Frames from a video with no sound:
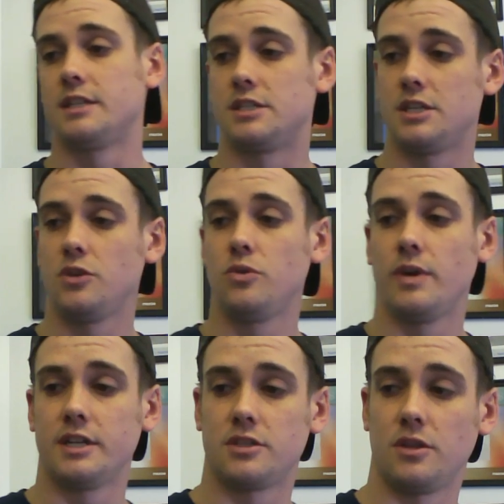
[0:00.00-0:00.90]
to see who
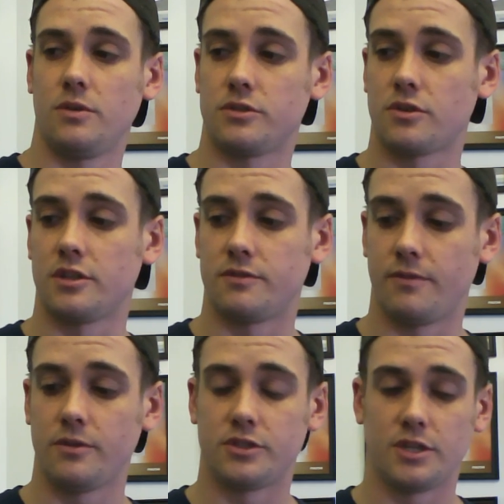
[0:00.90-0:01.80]
has the lowest cost of
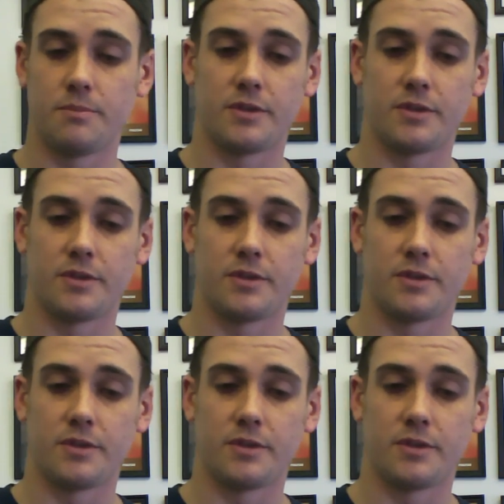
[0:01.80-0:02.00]
ownership,